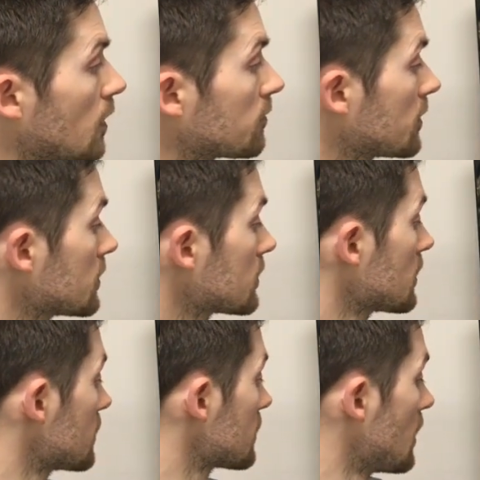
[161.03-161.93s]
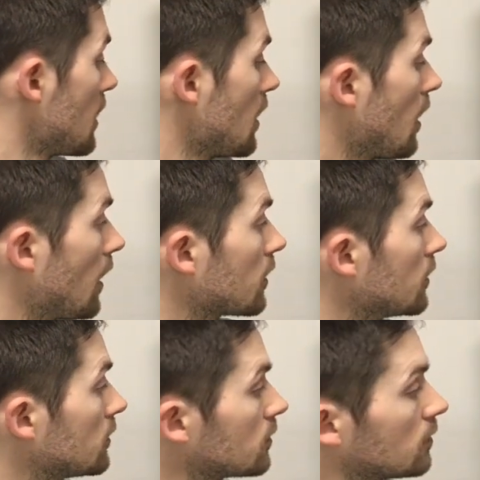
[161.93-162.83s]
So, for instance, I
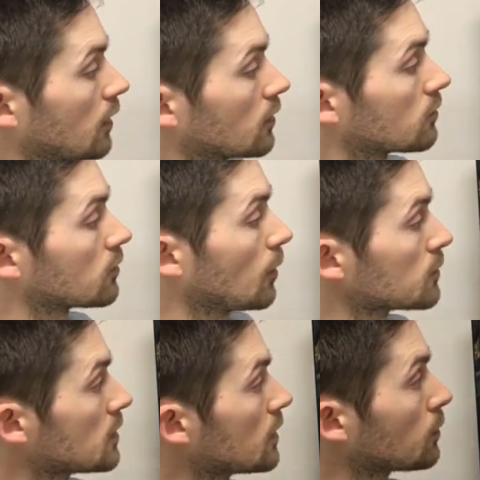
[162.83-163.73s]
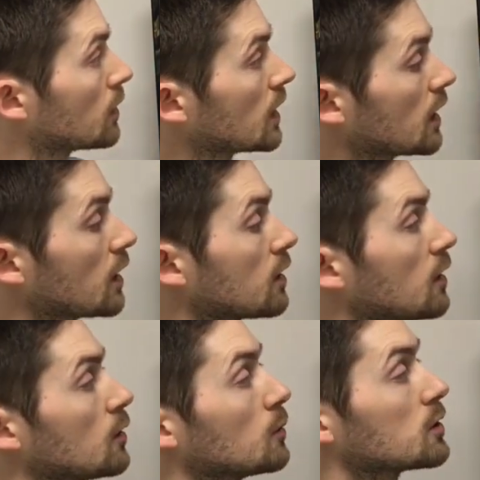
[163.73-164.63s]
could jump to this one here,
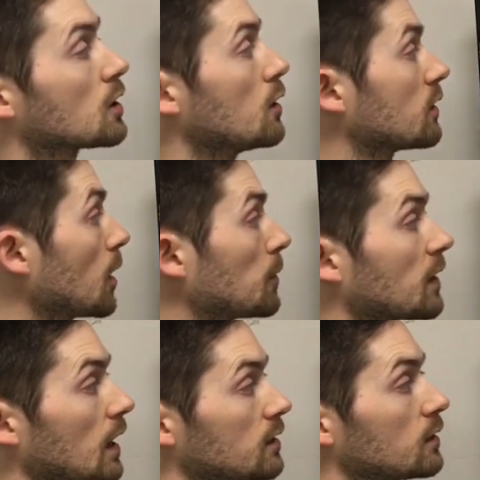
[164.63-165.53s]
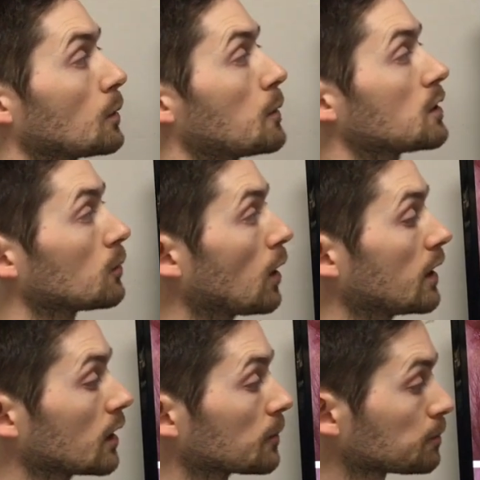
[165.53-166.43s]
which shows a couple of cases where we've done
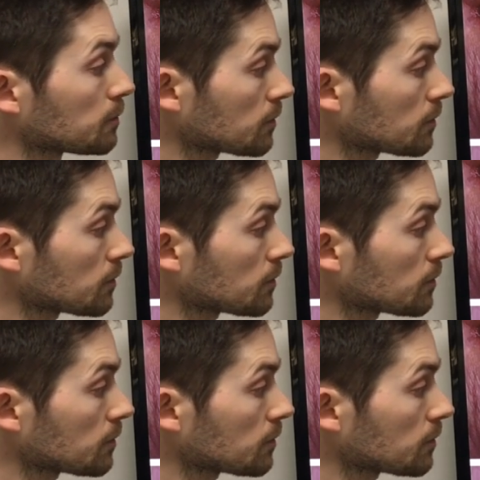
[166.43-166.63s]
whitening.